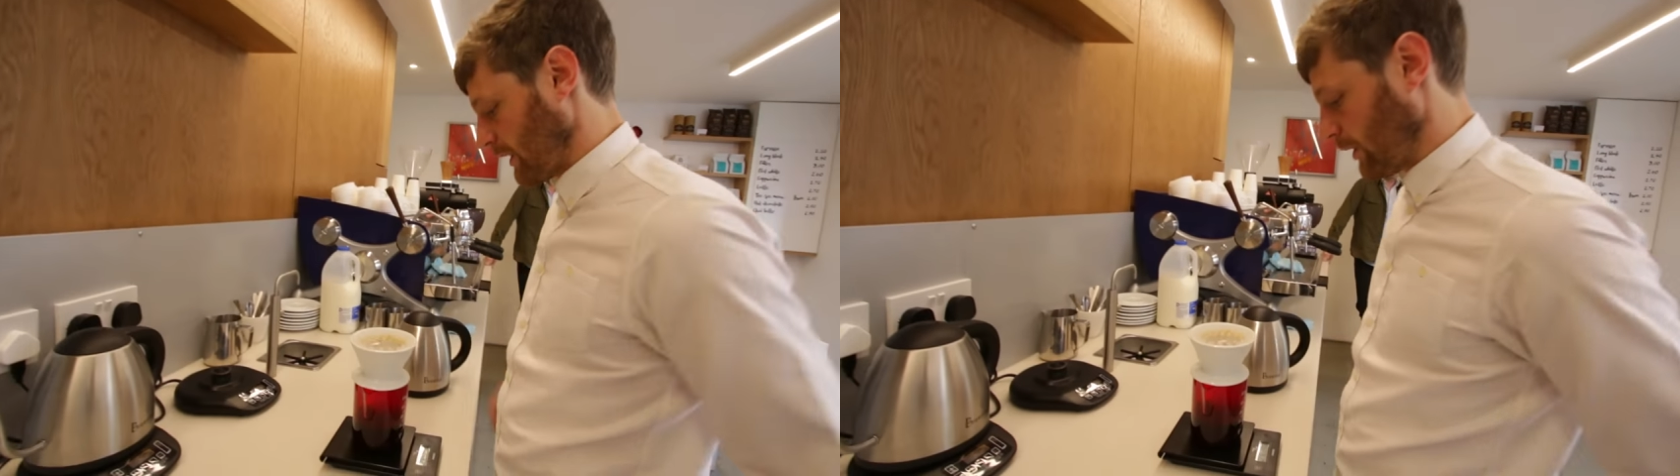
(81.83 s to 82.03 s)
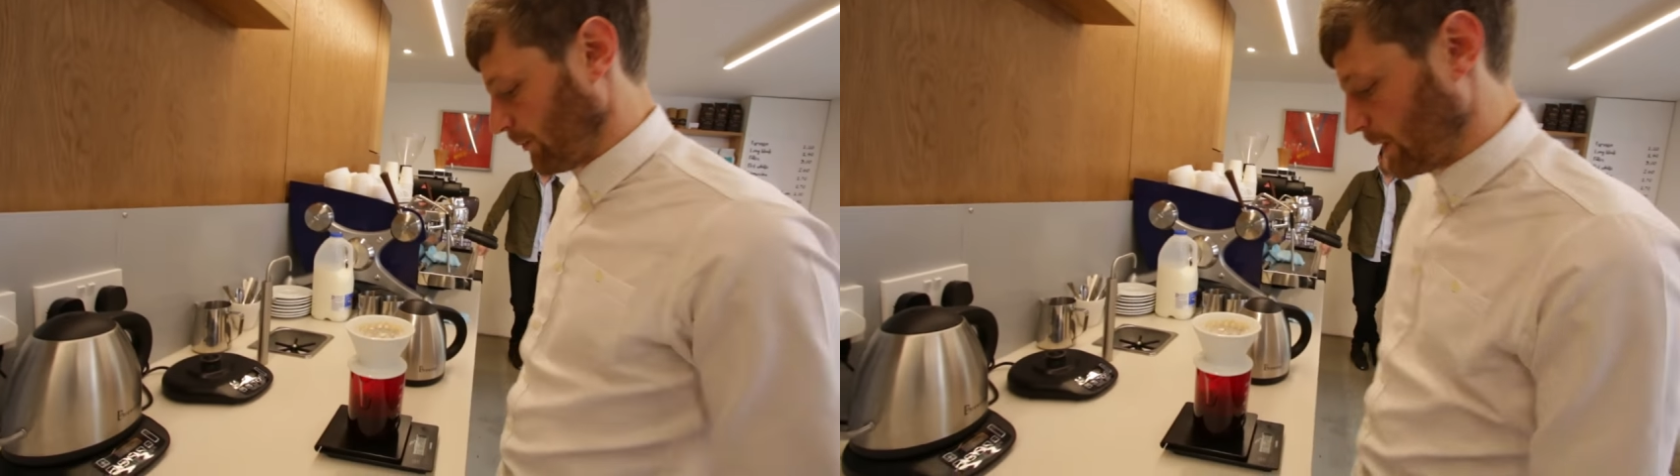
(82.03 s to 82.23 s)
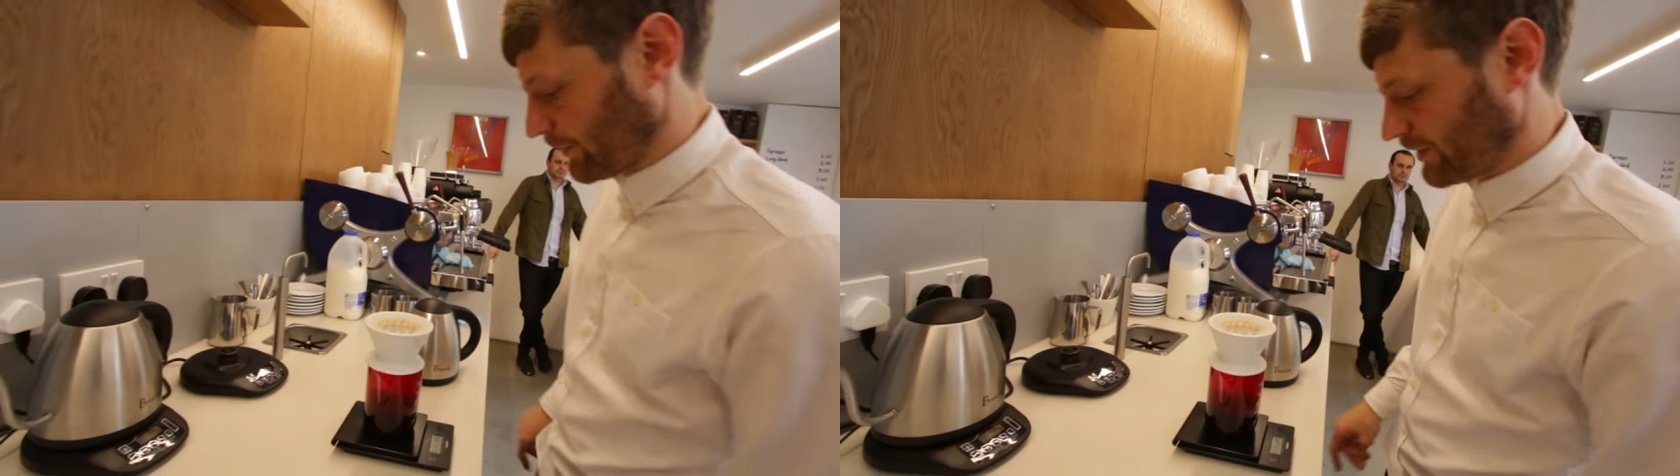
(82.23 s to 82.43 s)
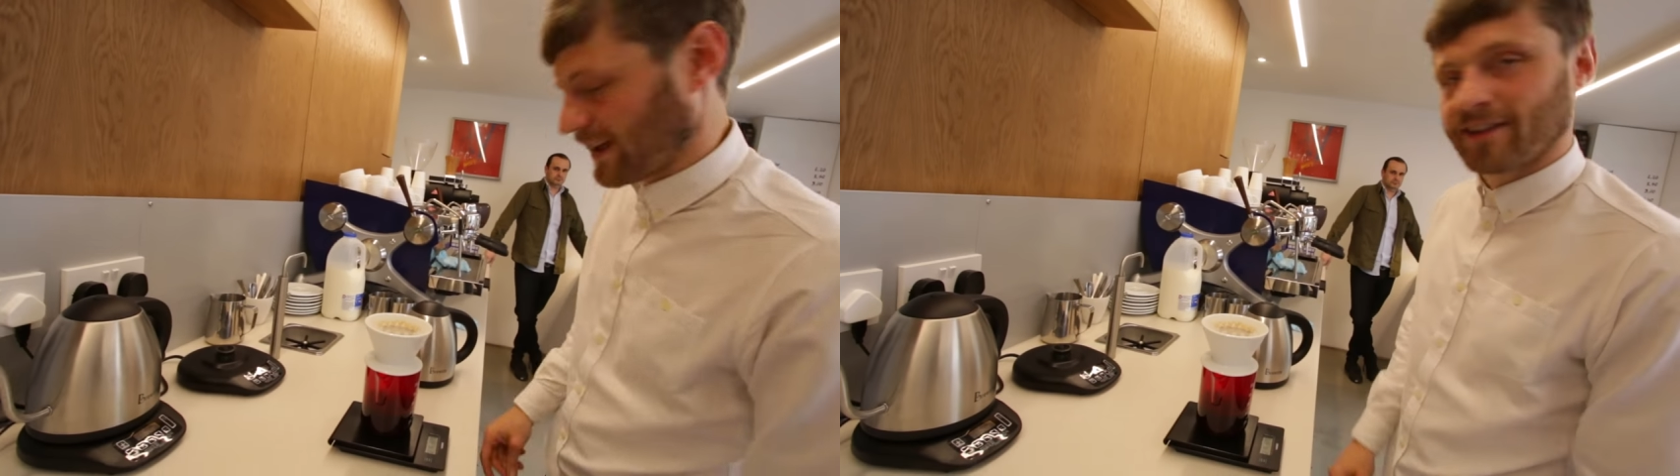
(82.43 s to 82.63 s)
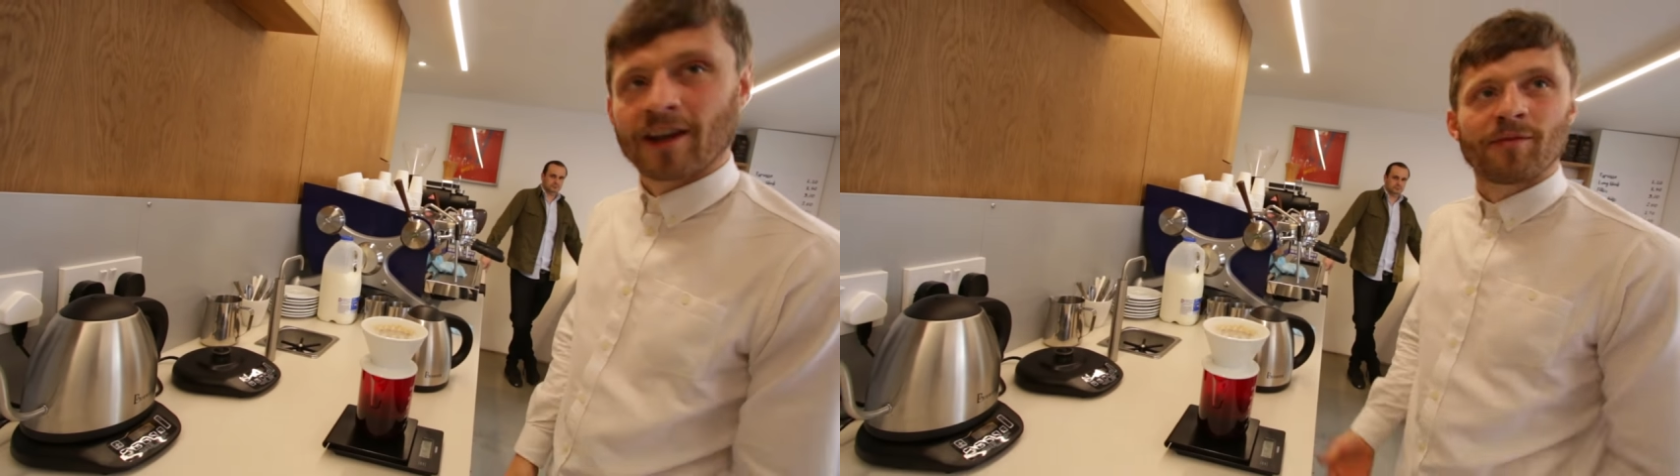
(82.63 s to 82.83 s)
A lot of people
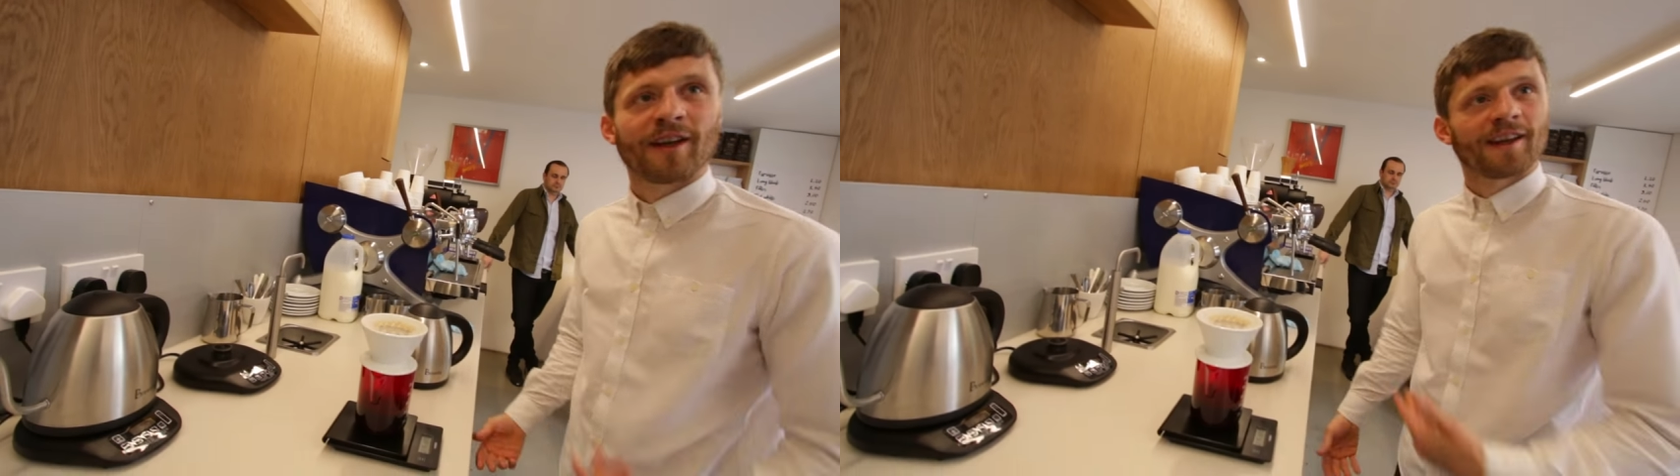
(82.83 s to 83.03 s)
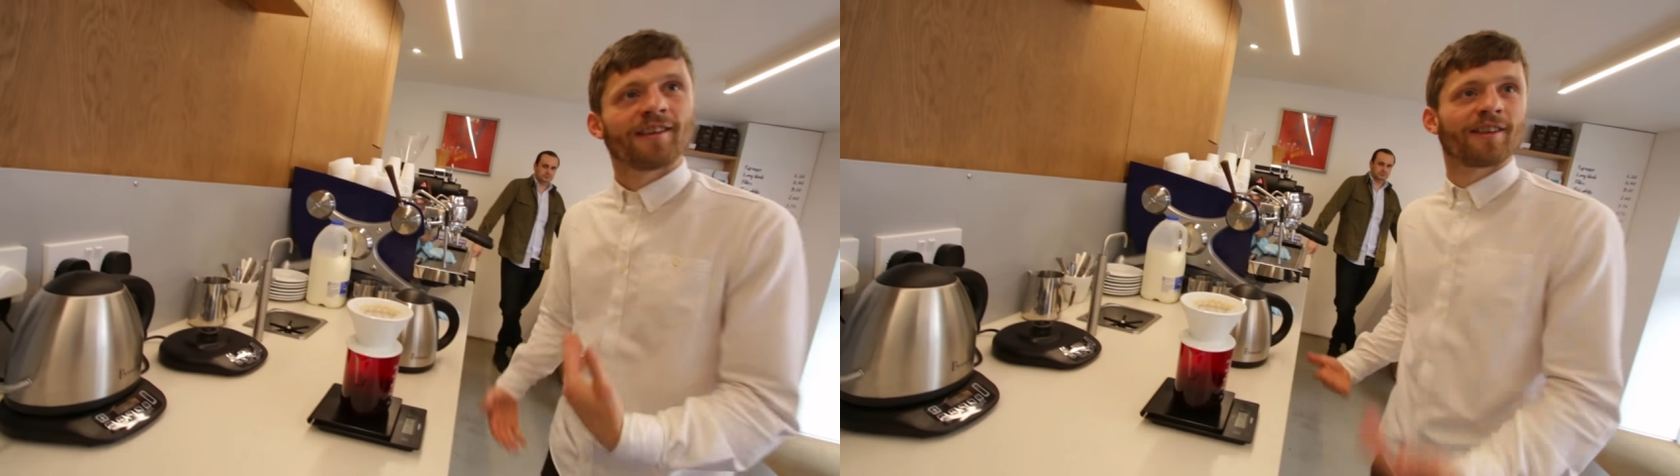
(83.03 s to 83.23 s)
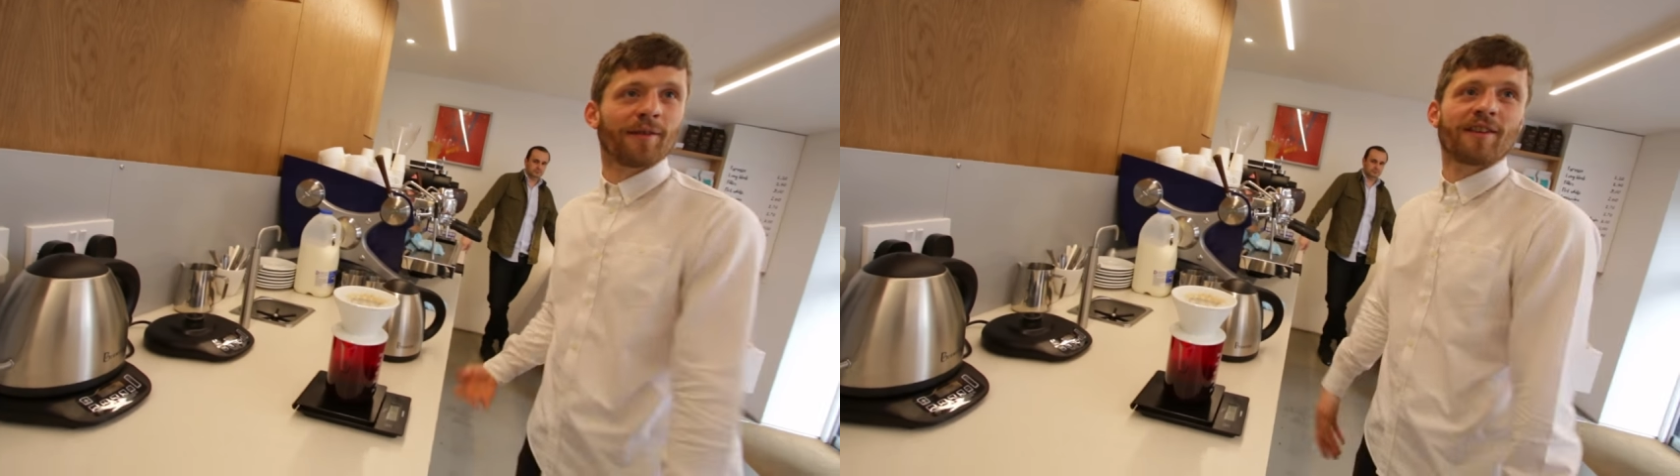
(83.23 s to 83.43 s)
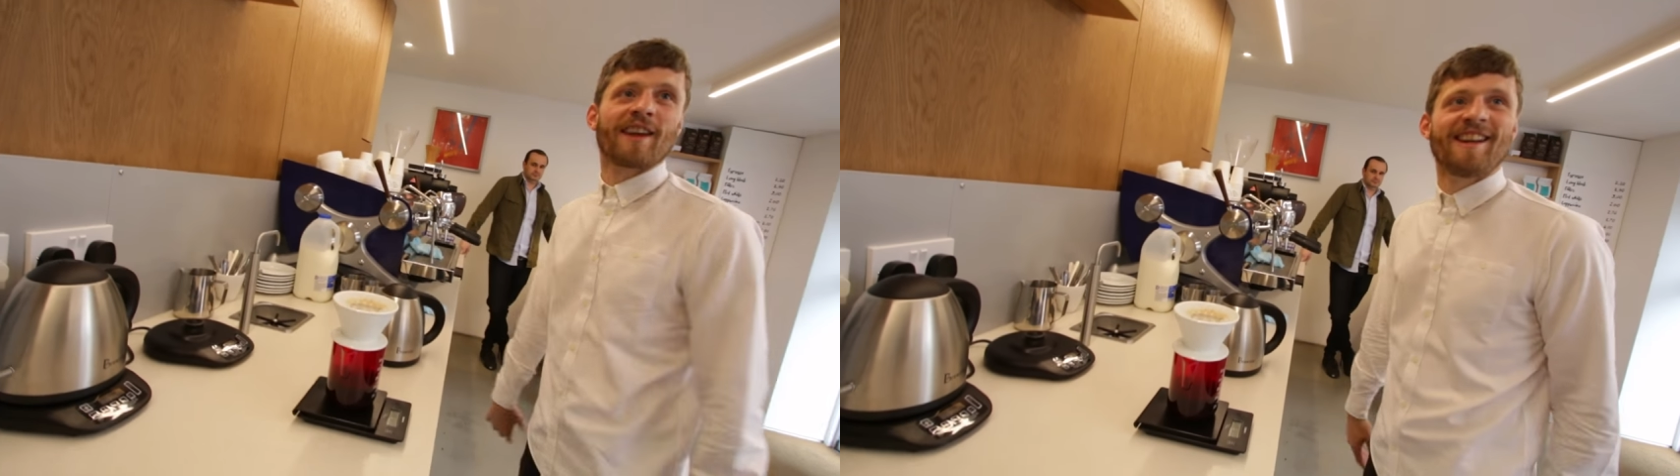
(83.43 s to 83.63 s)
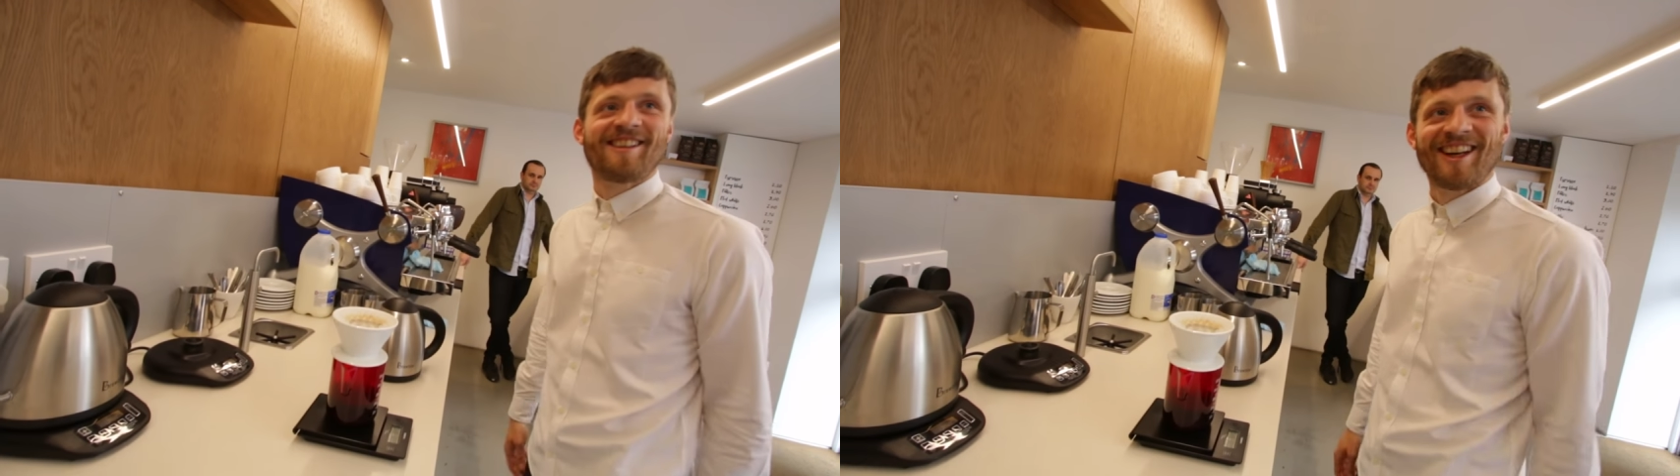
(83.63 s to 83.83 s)
say it's like being in someone's
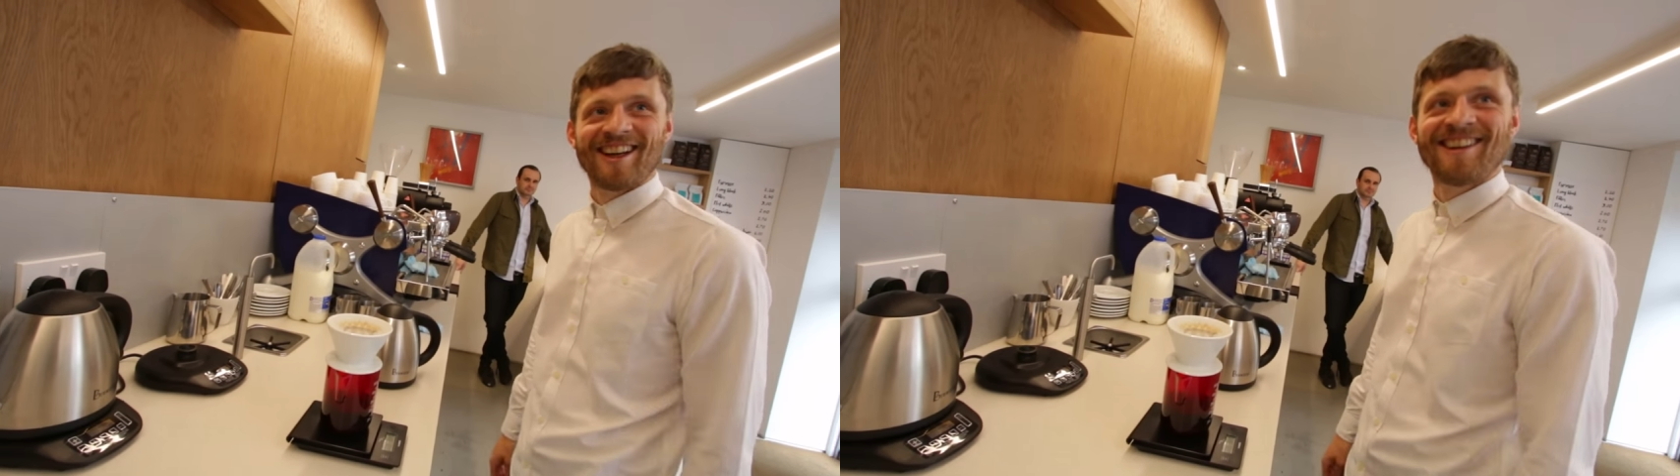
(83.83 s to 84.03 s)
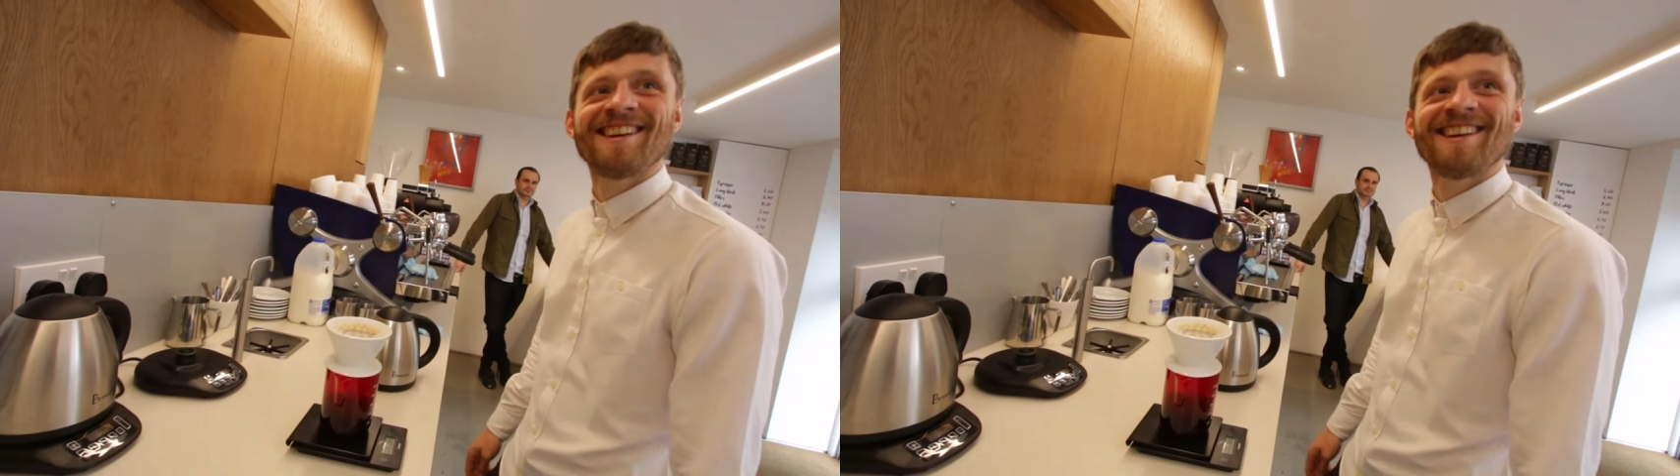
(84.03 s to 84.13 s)
kitchen.